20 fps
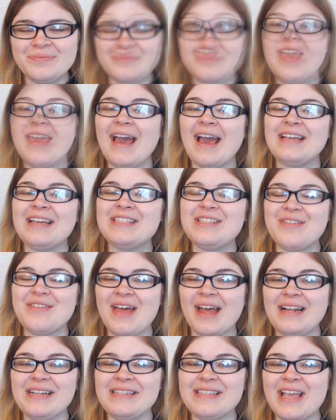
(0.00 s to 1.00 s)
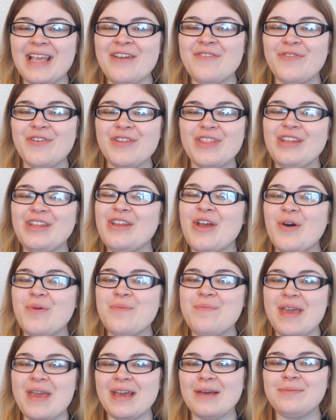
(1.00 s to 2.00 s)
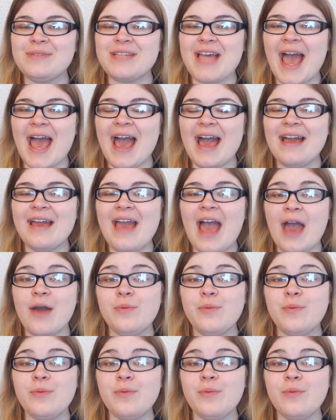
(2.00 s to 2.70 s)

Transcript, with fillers: Okay guys, so that is it for the no makeup tag.